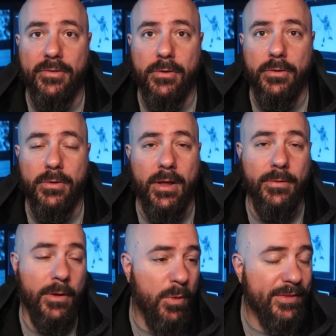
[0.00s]
You know,
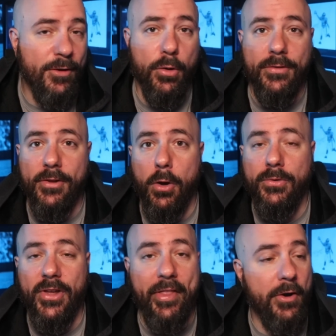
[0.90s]
they went toe-to-toe.
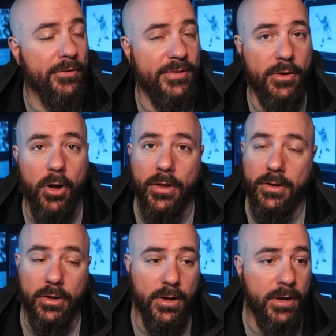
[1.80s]
Jalen Hurts did all he
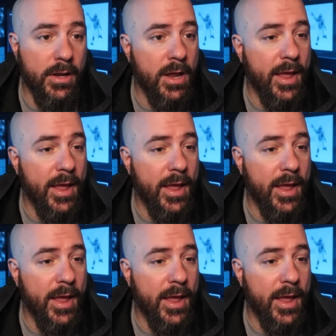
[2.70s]
could.